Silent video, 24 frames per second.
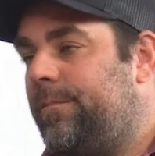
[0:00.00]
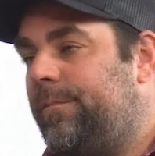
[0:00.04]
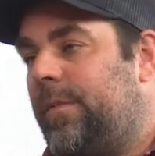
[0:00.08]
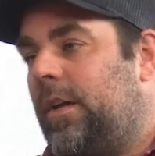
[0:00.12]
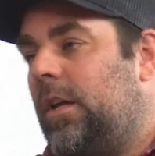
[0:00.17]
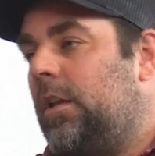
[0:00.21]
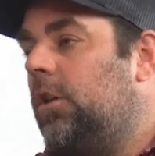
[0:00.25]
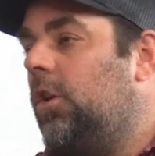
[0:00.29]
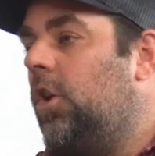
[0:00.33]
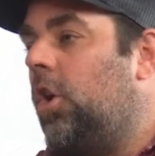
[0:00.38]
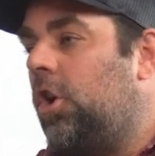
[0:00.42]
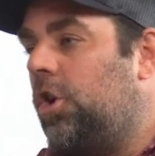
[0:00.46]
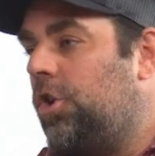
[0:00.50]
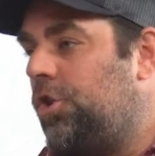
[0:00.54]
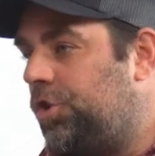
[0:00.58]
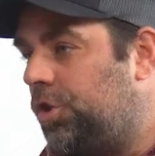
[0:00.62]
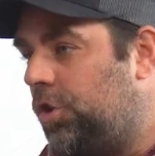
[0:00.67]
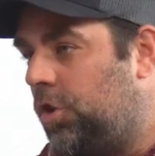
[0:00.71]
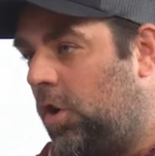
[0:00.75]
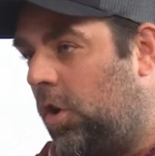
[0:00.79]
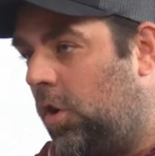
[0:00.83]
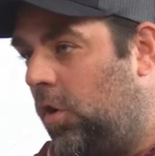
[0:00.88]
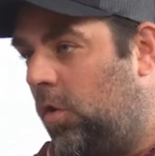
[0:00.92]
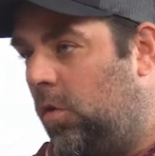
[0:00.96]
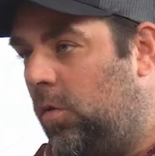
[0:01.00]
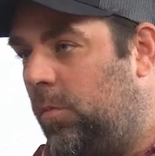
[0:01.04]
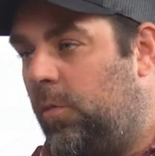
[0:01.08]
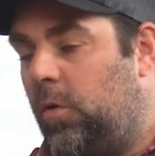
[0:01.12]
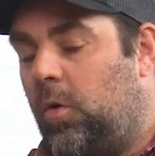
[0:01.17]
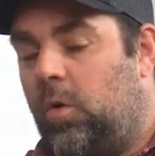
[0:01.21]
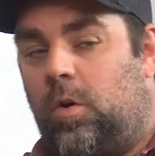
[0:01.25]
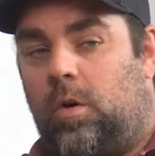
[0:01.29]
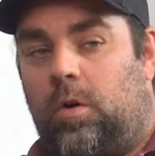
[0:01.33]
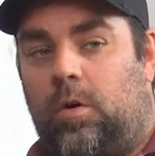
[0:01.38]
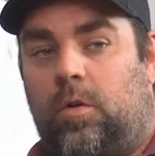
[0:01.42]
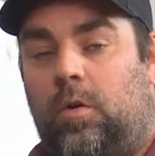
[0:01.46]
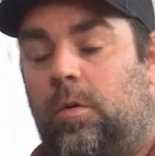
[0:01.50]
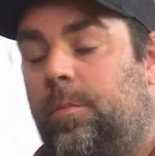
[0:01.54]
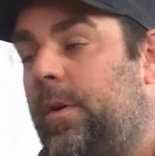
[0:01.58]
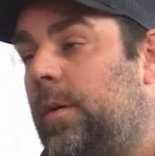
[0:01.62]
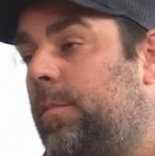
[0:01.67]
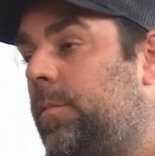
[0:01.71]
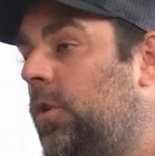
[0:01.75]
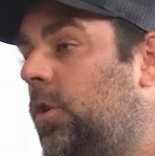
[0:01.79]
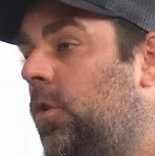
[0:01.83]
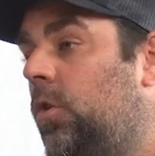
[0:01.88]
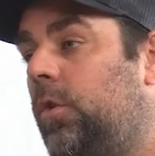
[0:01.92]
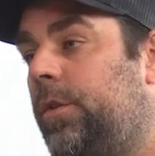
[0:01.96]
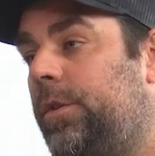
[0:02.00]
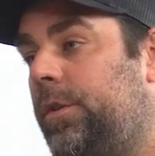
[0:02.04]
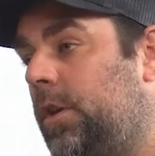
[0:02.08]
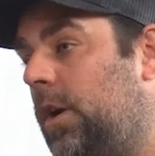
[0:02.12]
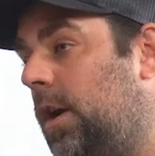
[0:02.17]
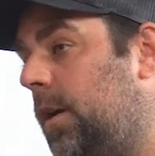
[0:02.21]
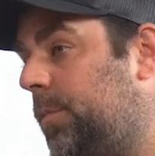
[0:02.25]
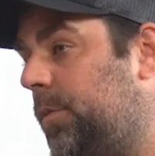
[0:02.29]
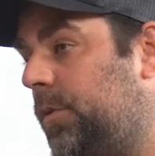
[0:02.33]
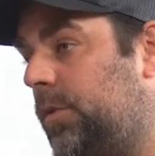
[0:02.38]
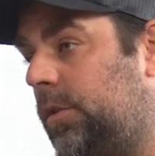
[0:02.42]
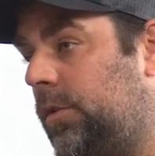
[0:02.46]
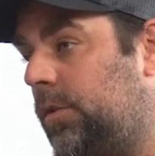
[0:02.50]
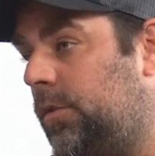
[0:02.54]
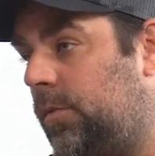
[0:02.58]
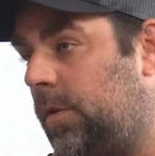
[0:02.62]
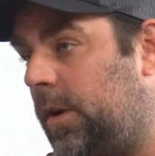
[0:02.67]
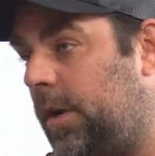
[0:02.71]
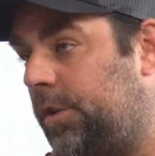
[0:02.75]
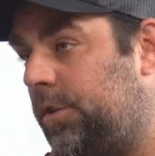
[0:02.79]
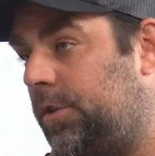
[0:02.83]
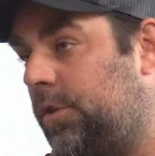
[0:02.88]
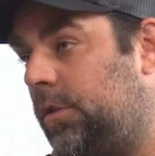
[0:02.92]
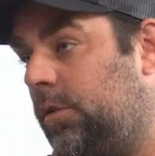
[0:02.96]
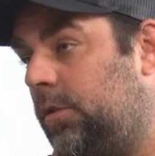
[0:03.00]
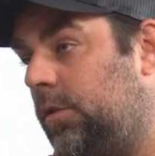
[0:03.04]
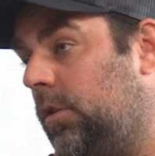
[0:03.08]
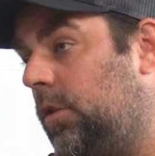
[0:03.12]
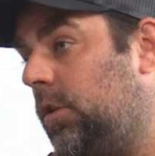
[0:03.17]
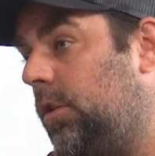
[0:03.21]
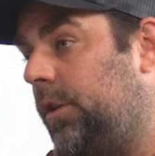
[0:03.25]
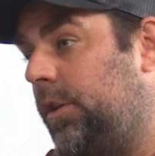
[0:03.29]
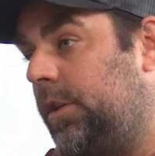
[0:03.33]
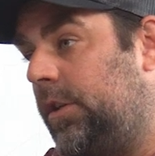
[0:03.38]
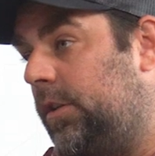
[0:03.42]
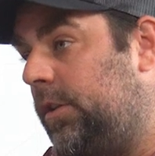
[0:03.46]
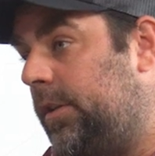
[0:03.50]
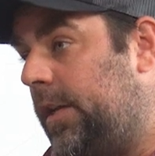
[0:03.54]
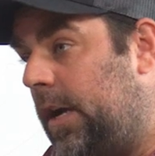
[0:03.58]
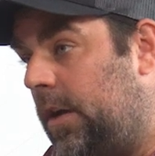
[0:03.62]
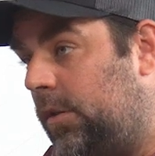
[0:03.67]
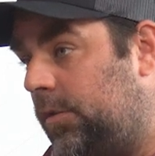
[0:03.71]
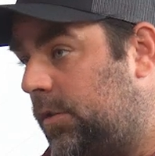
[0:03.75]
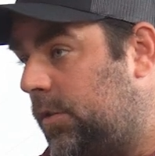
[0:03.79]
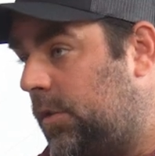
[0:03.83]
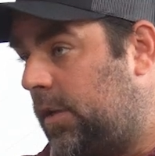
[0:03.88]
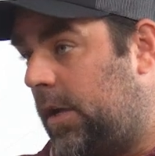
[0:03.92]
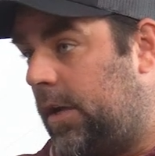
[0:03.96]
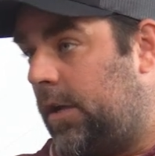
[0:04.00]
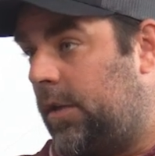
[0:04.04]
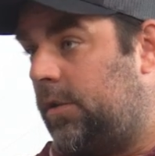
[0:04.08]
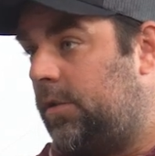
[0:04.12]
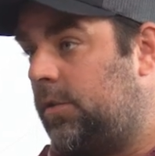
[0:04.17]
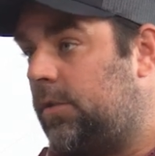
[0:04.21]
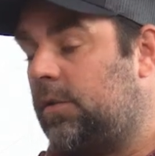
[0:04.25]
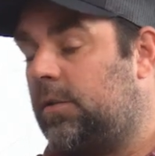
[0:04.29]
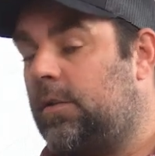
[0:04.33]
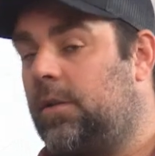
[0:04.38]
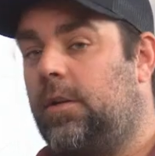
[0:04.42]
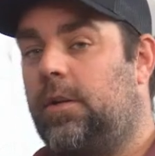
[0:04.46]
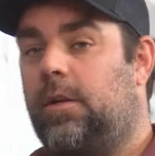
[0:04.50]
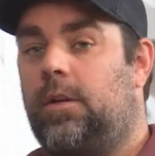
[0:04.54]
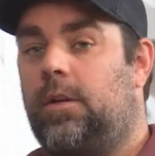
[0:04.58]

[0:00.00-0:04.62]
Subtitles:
a larger home, or maybe you're going the opposite direction, you're looking to downsize,